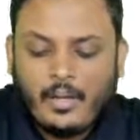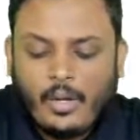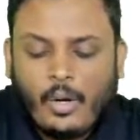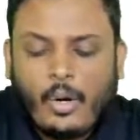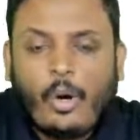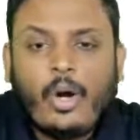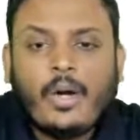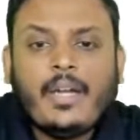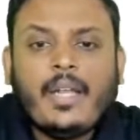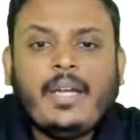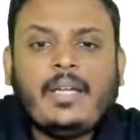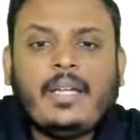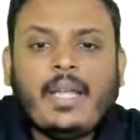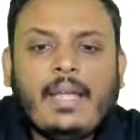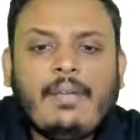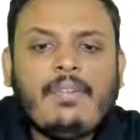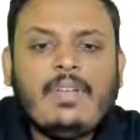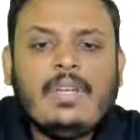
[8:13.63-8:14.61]
Audit
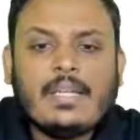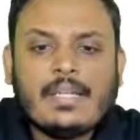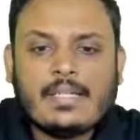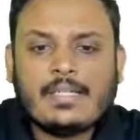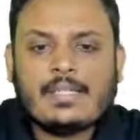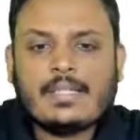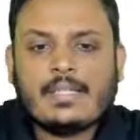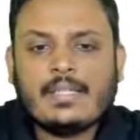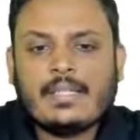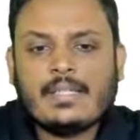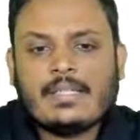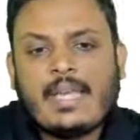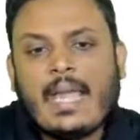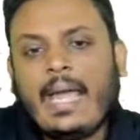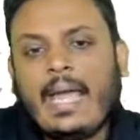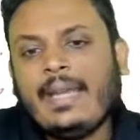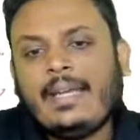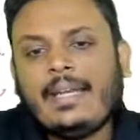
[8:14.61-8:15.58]
evidence, the
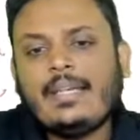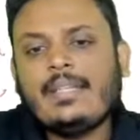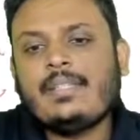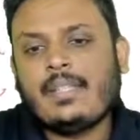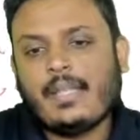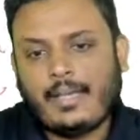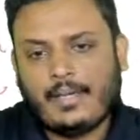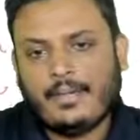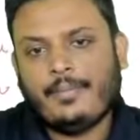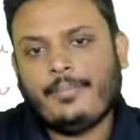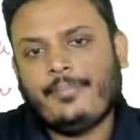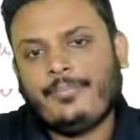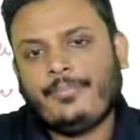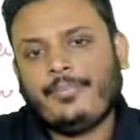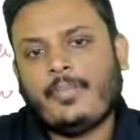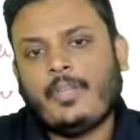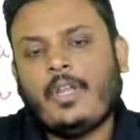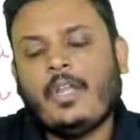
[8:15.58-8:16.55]
standard said.
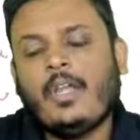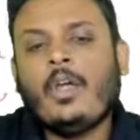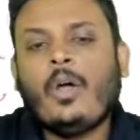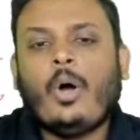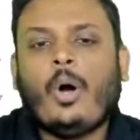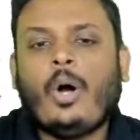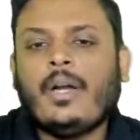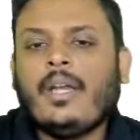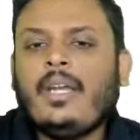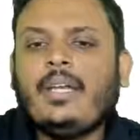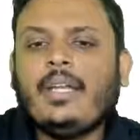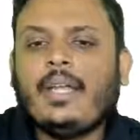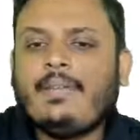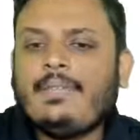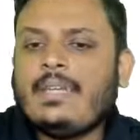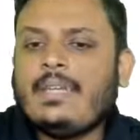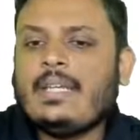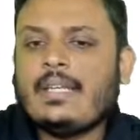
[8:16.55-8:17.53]
Audit
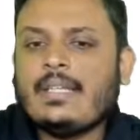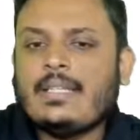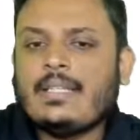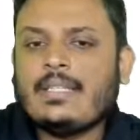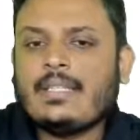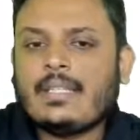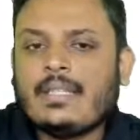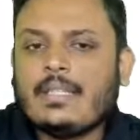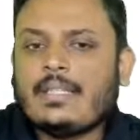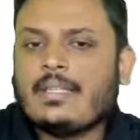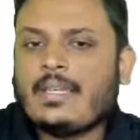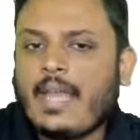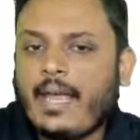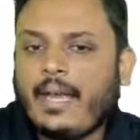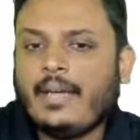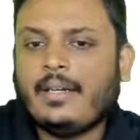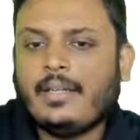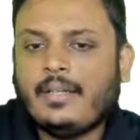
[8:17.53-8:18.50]
evidence, the
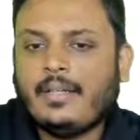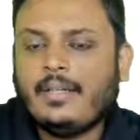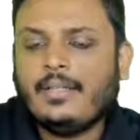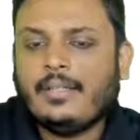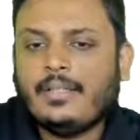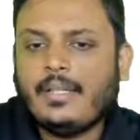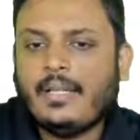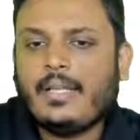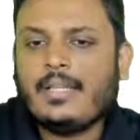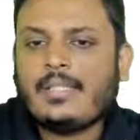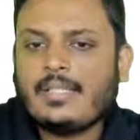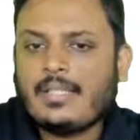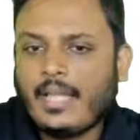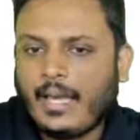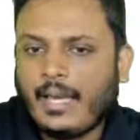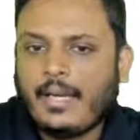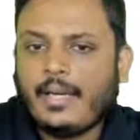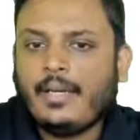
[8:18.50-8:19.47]
standard, it
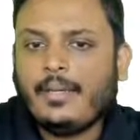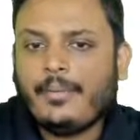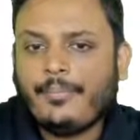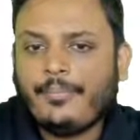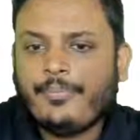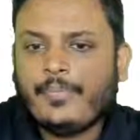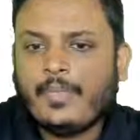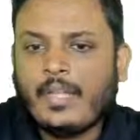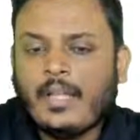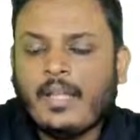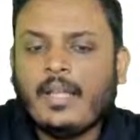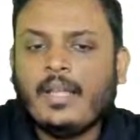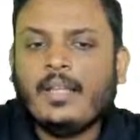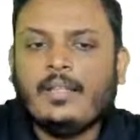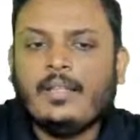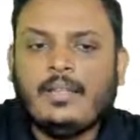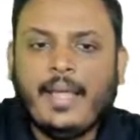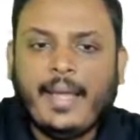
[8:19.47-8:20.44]
said
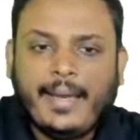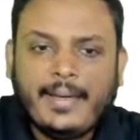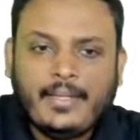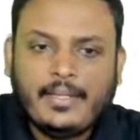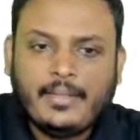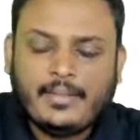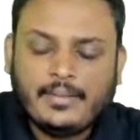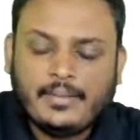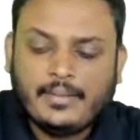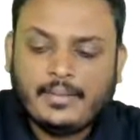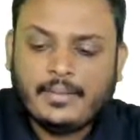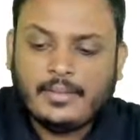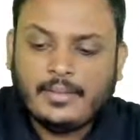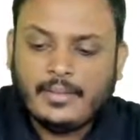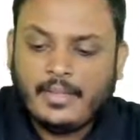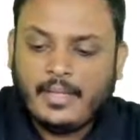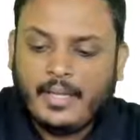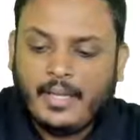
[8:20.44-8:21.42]
that
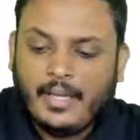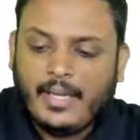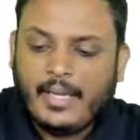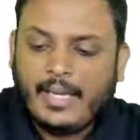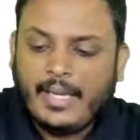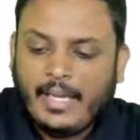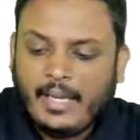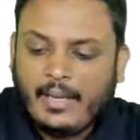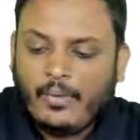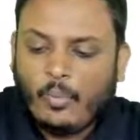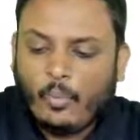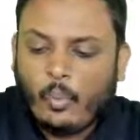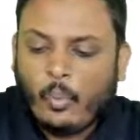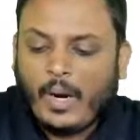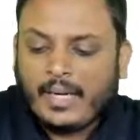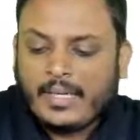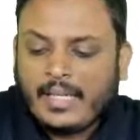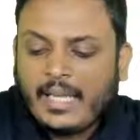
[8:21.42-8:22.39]

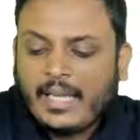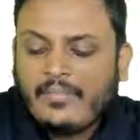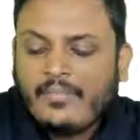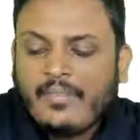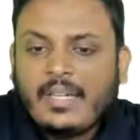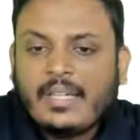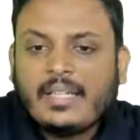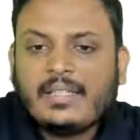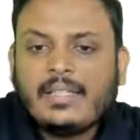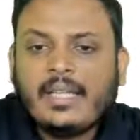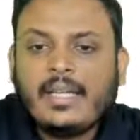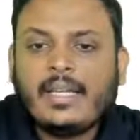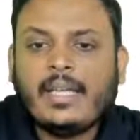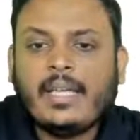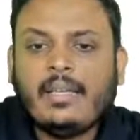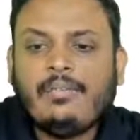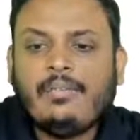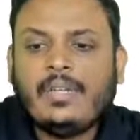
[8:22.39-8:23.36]
whatever the
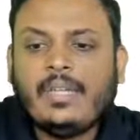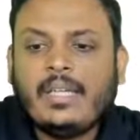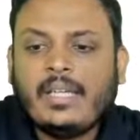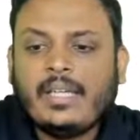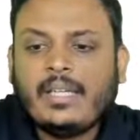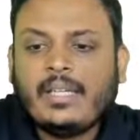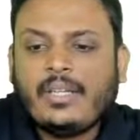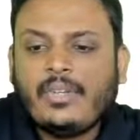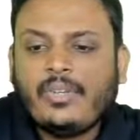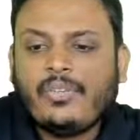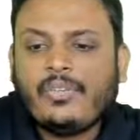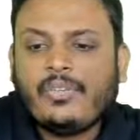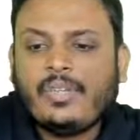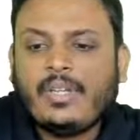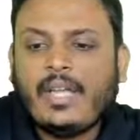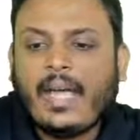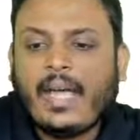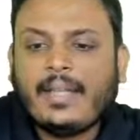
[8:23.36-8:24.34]
evidence
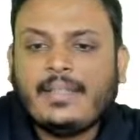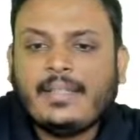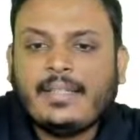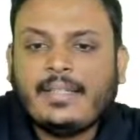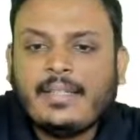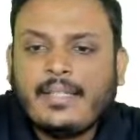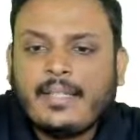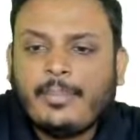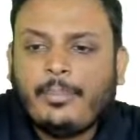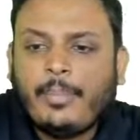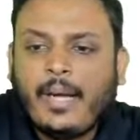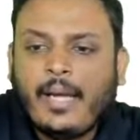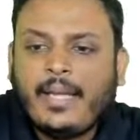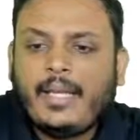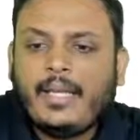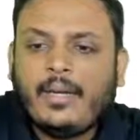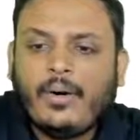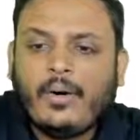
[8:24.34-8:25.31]
gathered
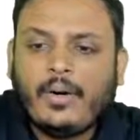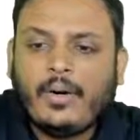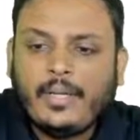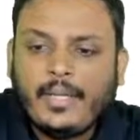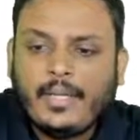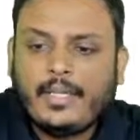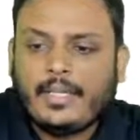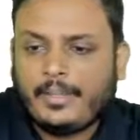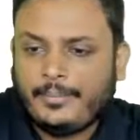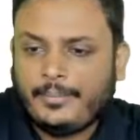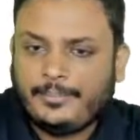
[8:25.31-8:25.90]
by auditor,